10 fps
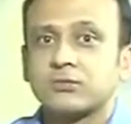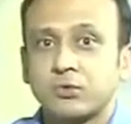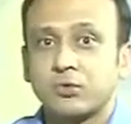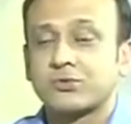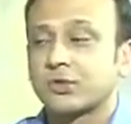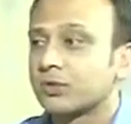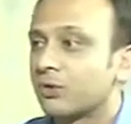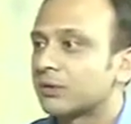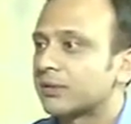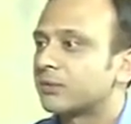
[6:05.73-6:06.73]
the floor for the
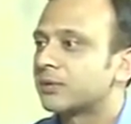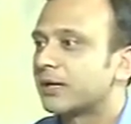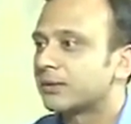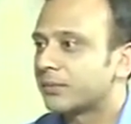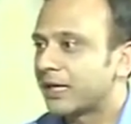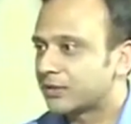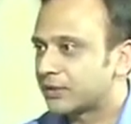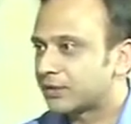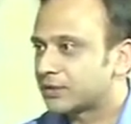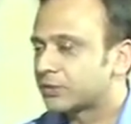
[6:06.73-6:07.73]
whole day without a
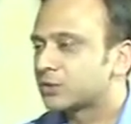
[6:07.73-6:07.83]
backrest,